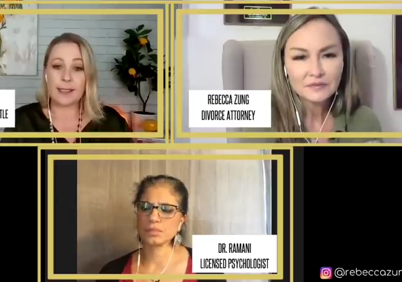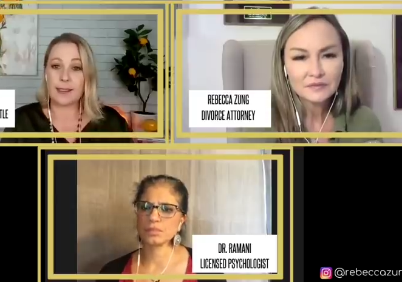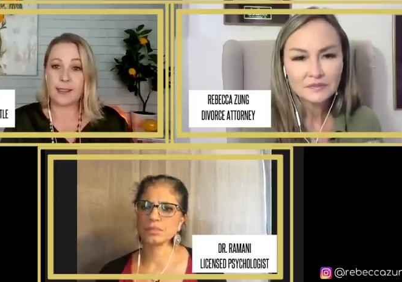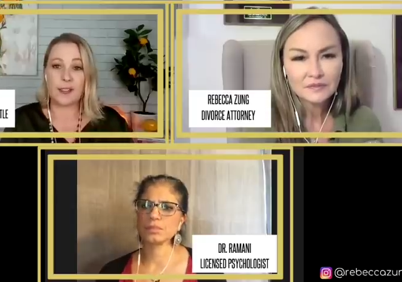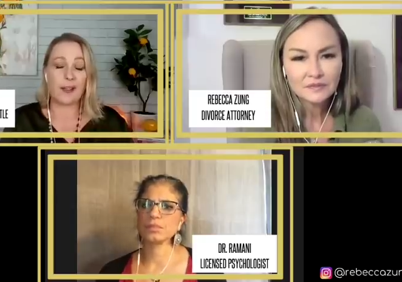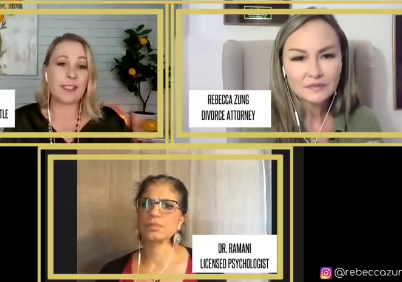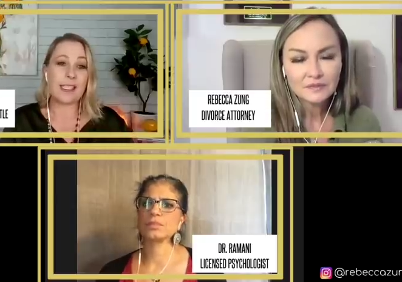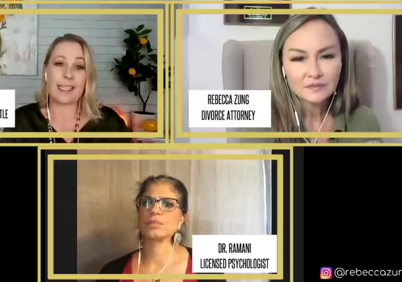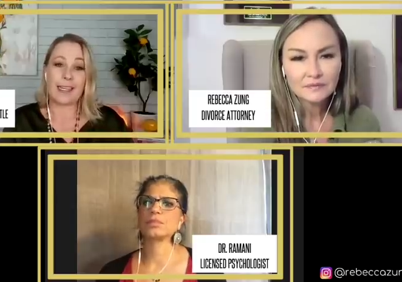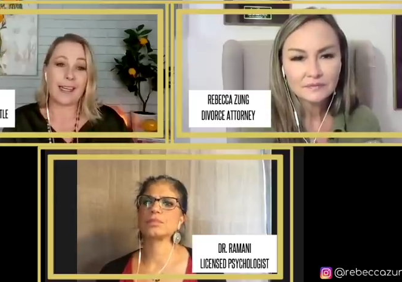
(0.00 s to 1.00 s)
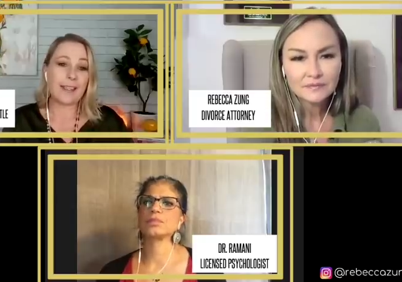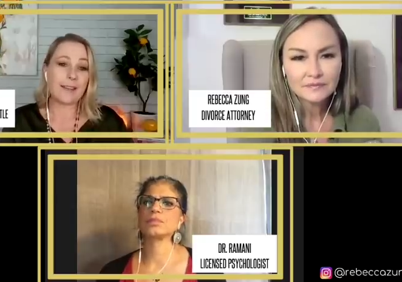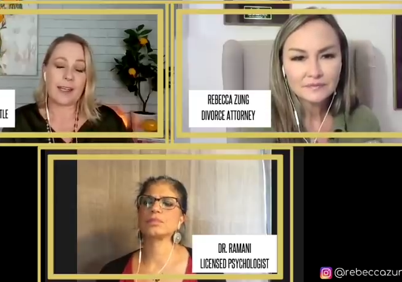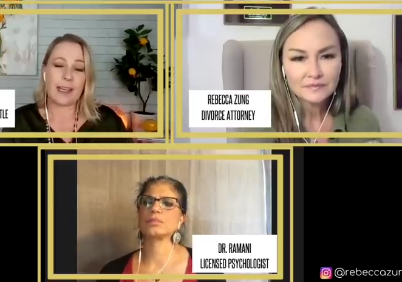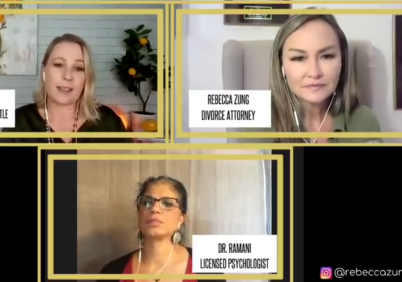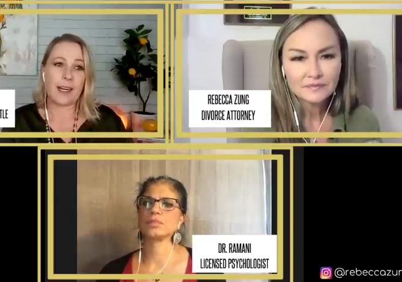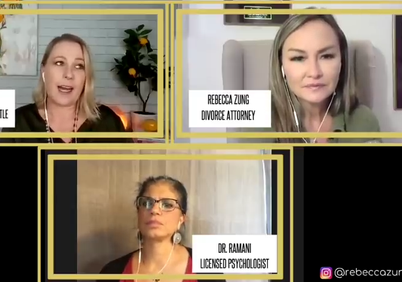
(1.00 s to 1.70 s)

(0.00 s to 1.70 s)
Speaker 1: is daunting i don't care